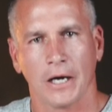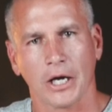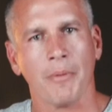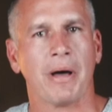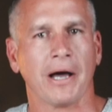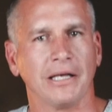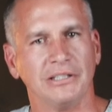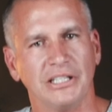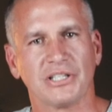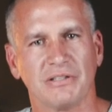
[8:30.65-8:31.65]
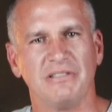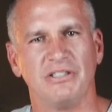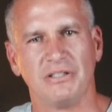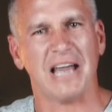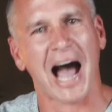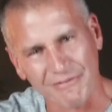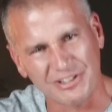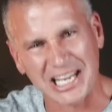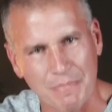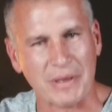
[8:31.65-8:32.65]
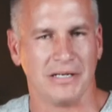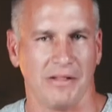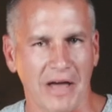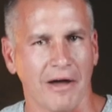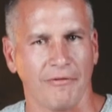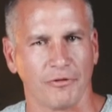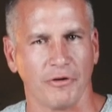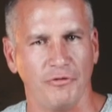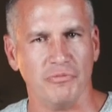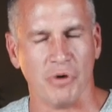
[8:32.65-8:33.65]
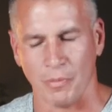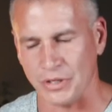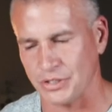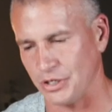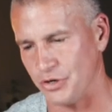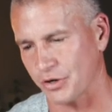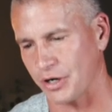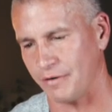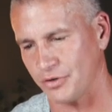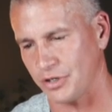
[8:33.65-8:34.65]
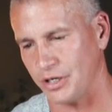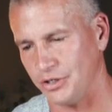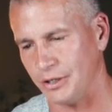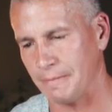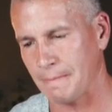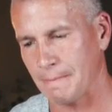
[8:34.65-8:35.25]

come back and just dive deep into that for a few moments in your conversation.